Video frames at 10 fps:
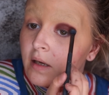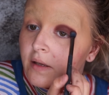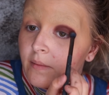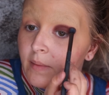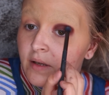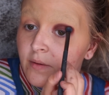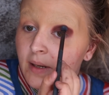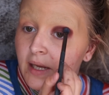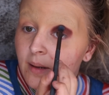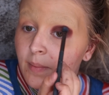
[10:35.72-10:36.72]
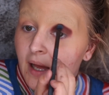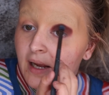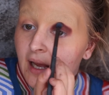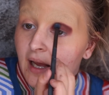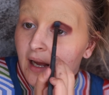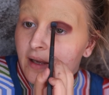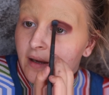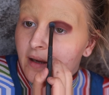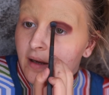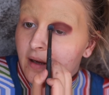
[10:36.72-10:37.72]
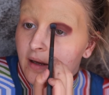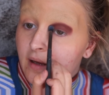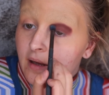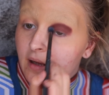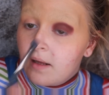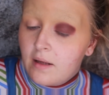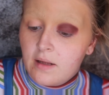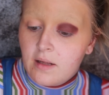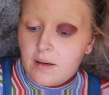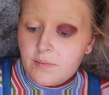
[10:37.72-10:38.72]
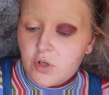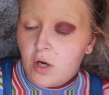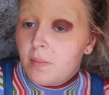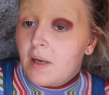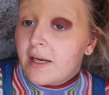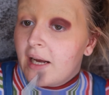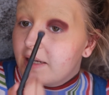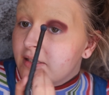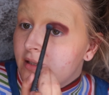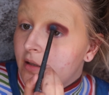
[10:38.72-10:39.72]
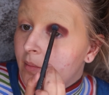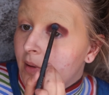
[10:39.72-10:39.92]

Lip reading: Is it meant to be like a black eye? I'm sure black eyes are not